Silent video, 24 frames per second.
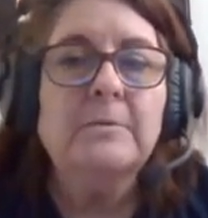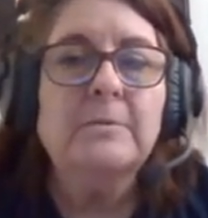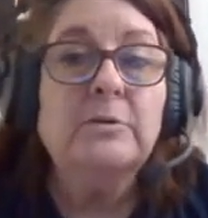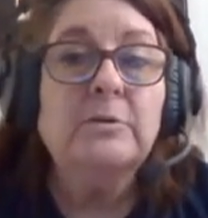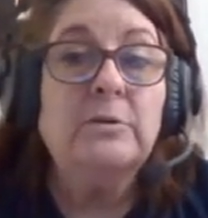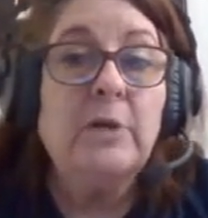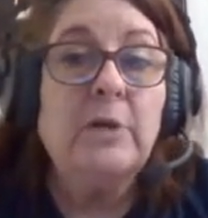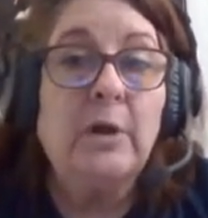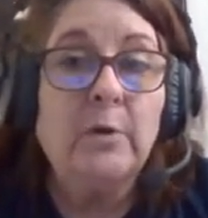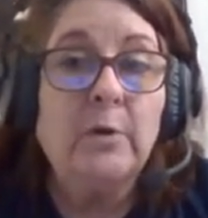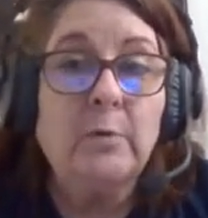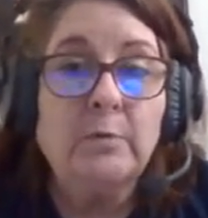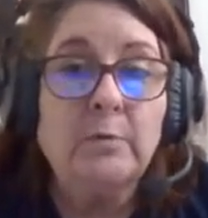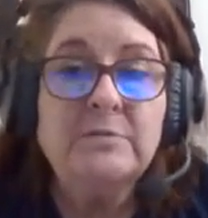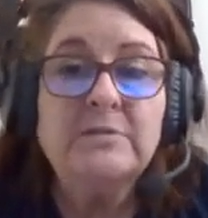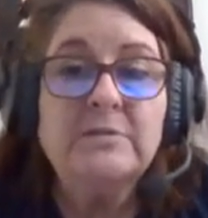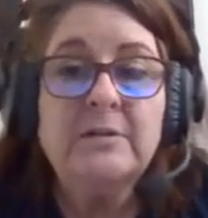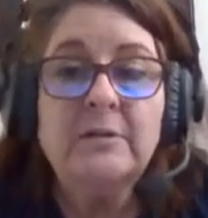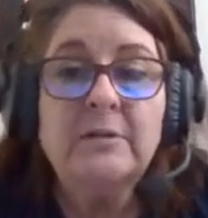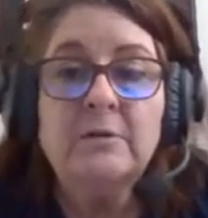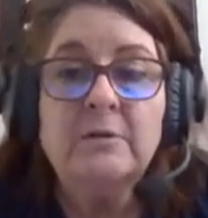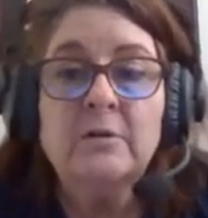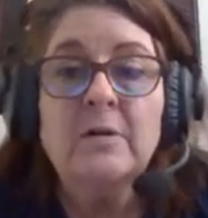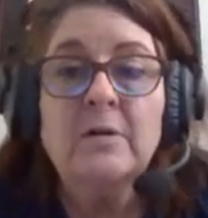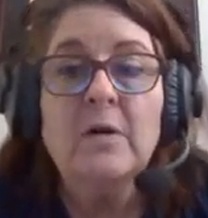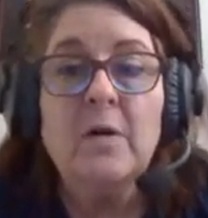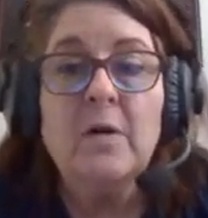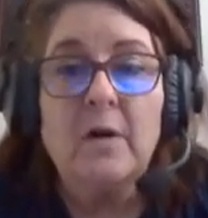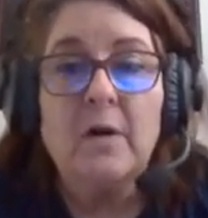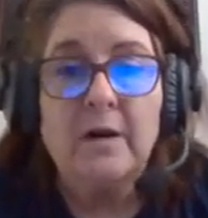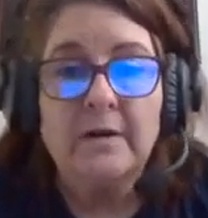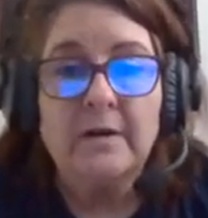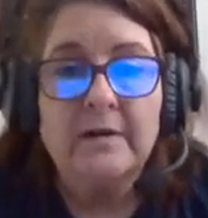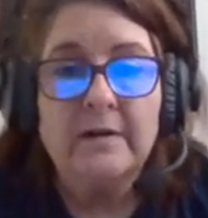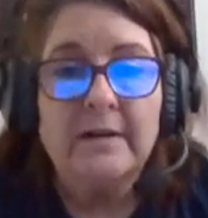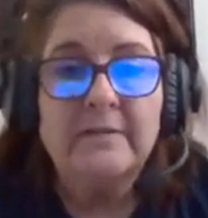nodes in your
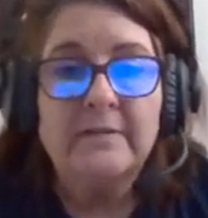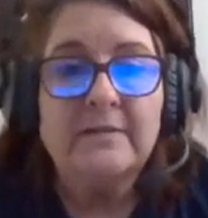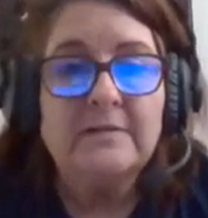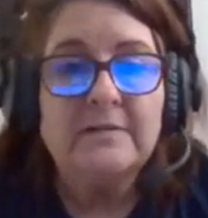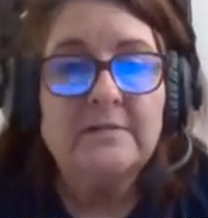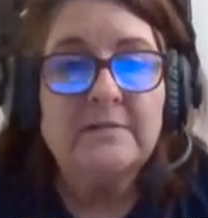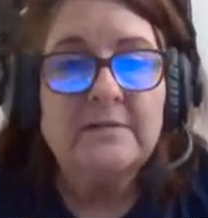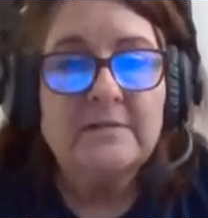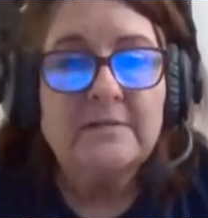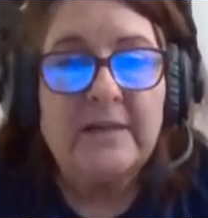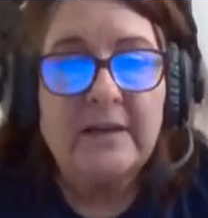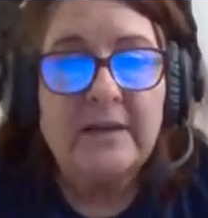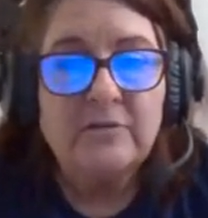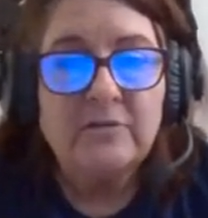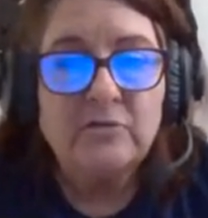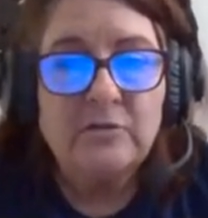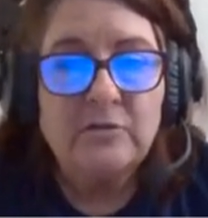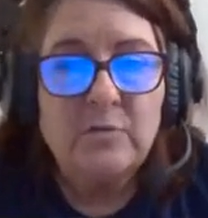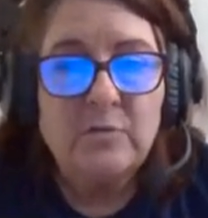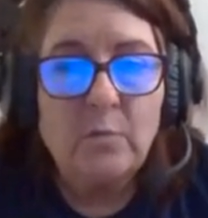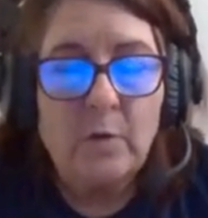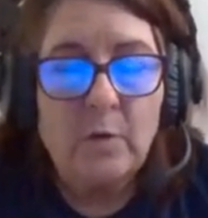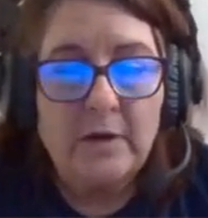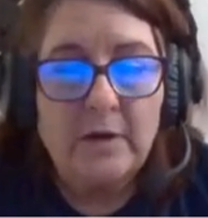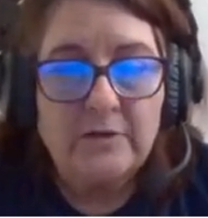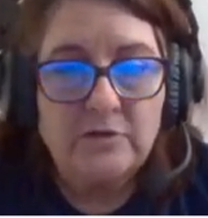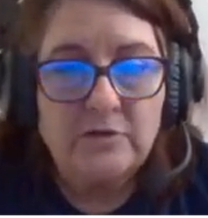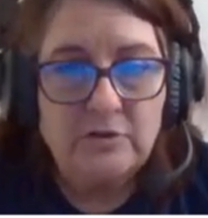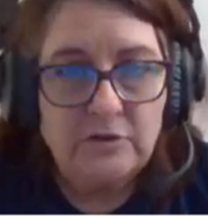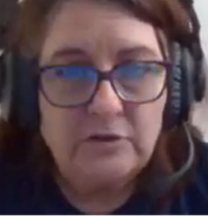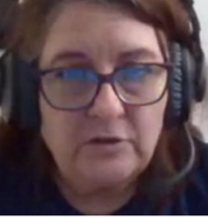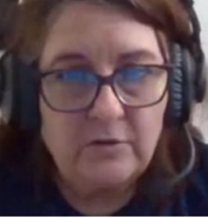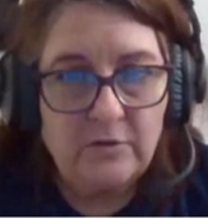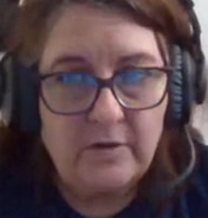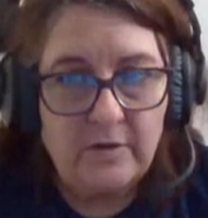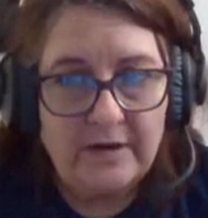heart, and this is actually what
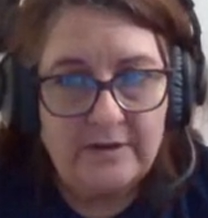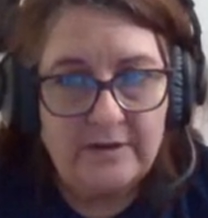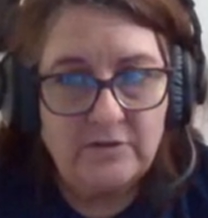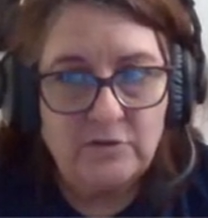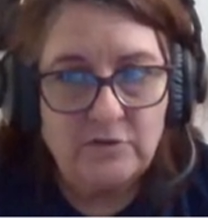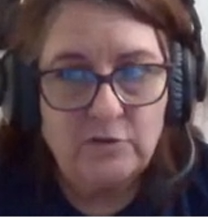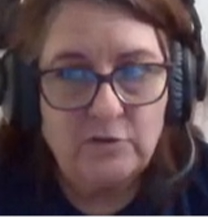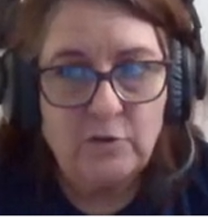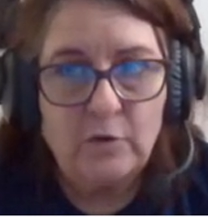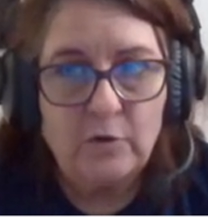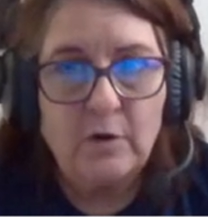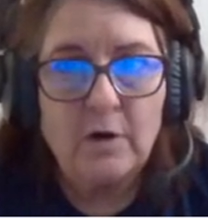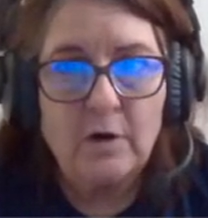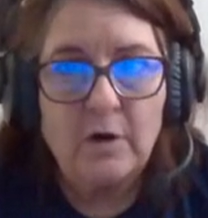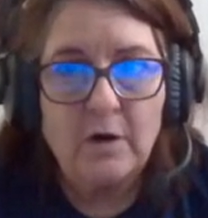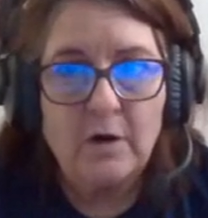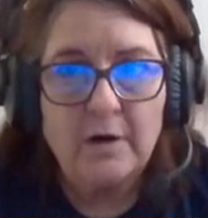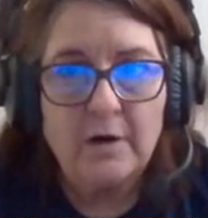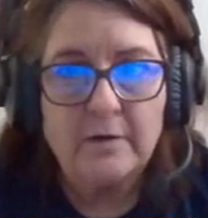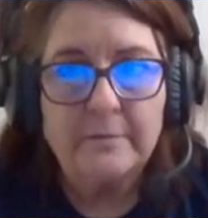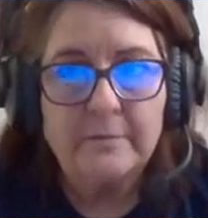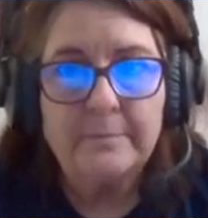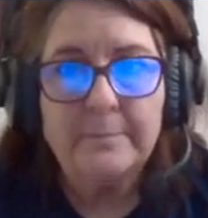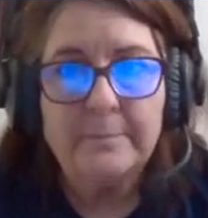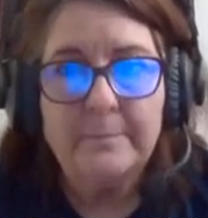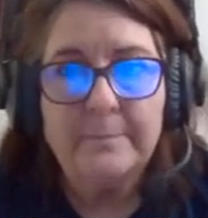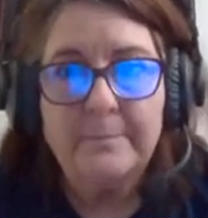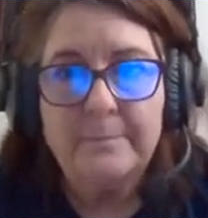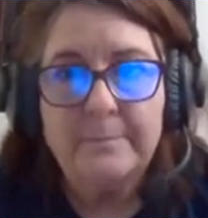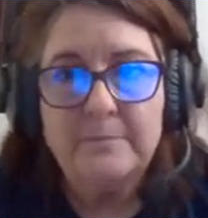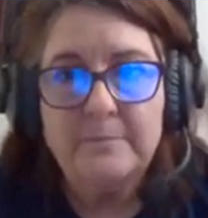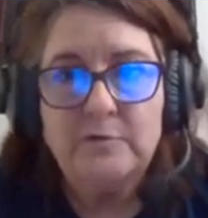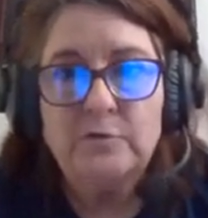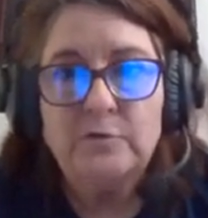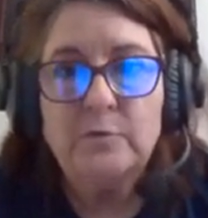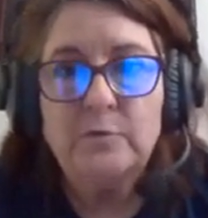generates your heart
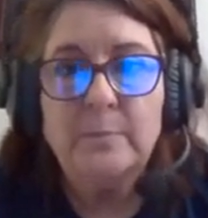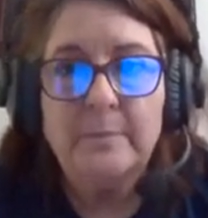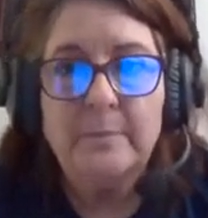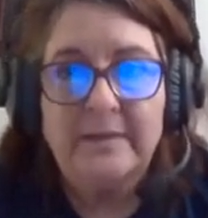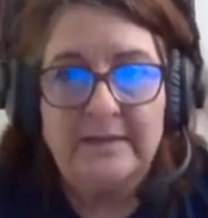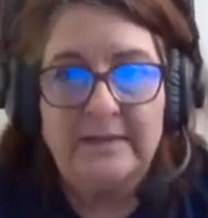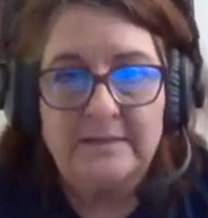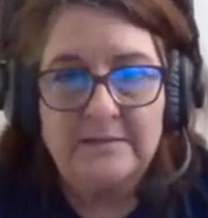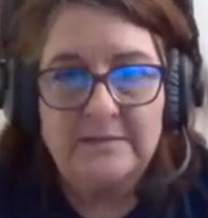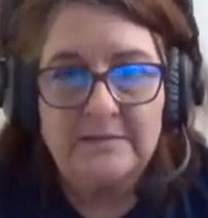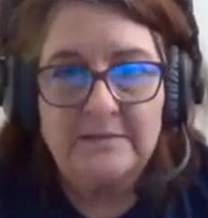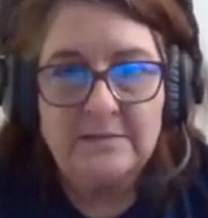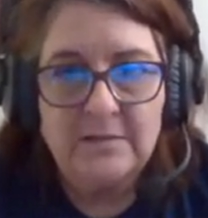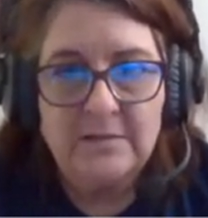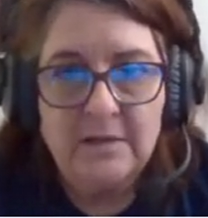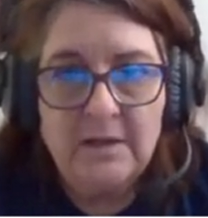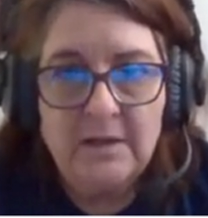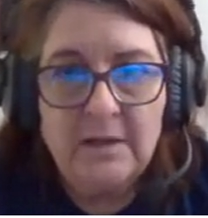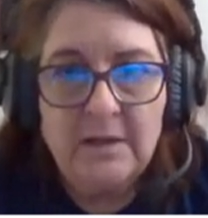to beat.